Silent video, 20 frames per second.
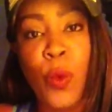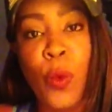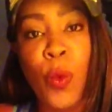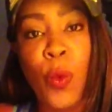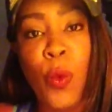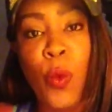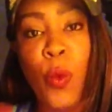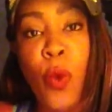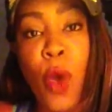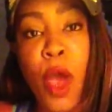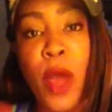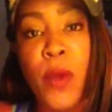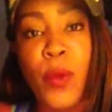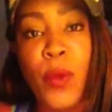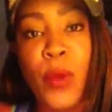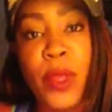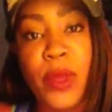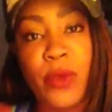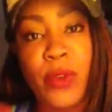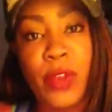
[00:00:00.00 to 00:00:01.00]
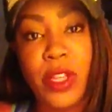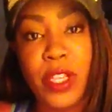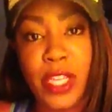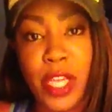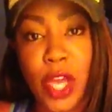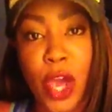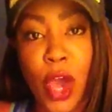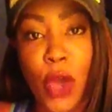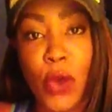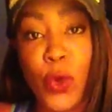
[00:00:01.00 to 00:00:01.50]
What we
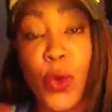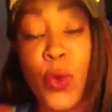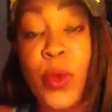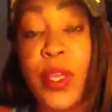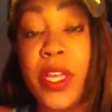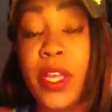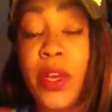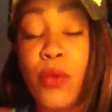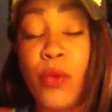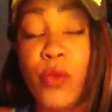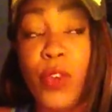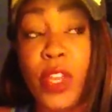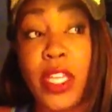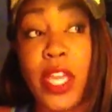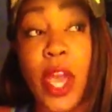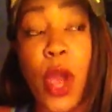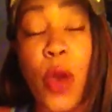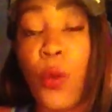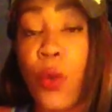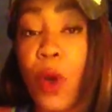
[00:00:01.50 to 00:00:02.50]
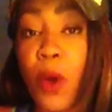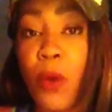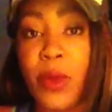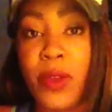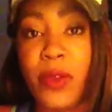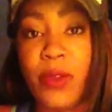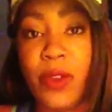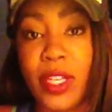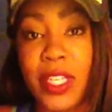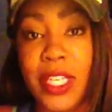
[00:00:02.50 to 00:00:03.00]
really are, who we really are, what
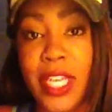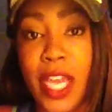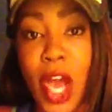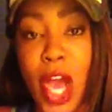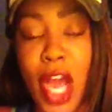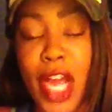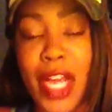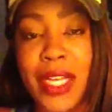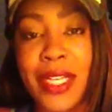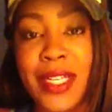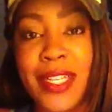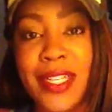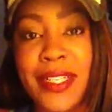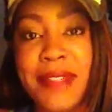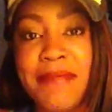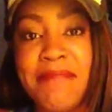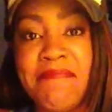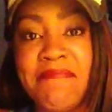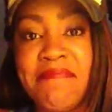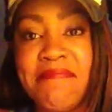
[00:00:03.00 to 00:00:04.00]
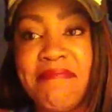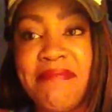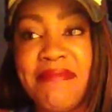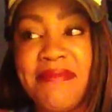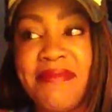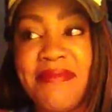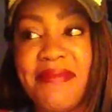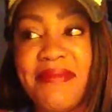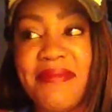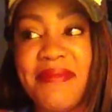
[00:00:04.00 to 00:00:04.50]
we really are
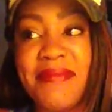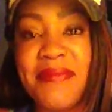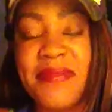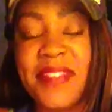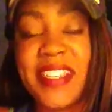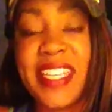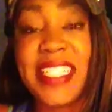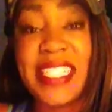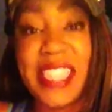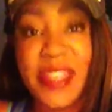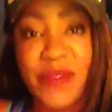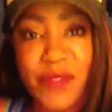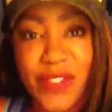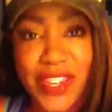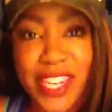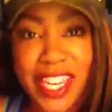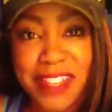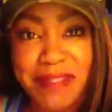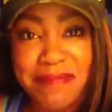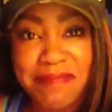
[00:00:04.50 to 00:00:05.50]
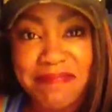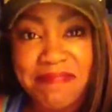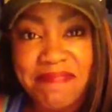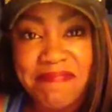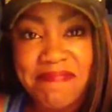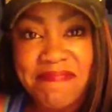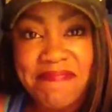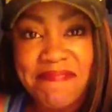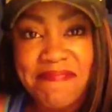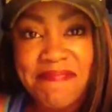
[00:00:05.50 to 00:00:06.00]
is infinite.
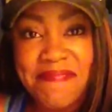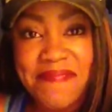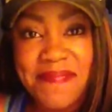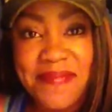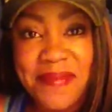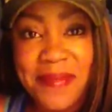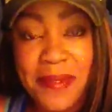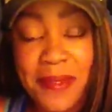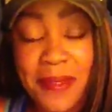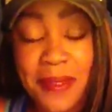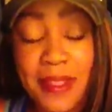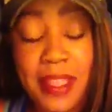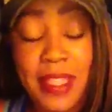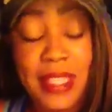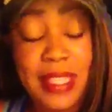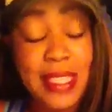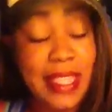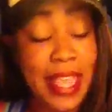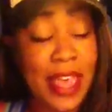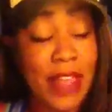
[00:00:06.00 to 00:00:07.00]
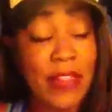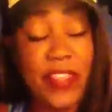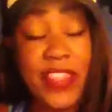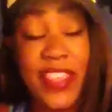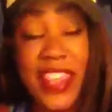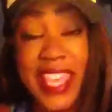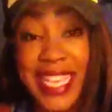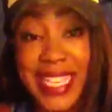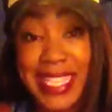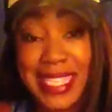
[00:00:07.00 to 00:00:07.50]
Now
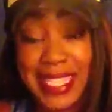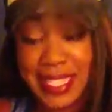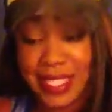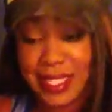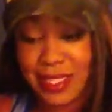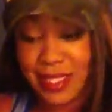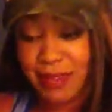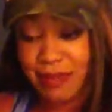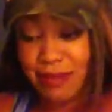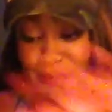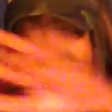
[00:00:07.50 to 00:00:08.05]
this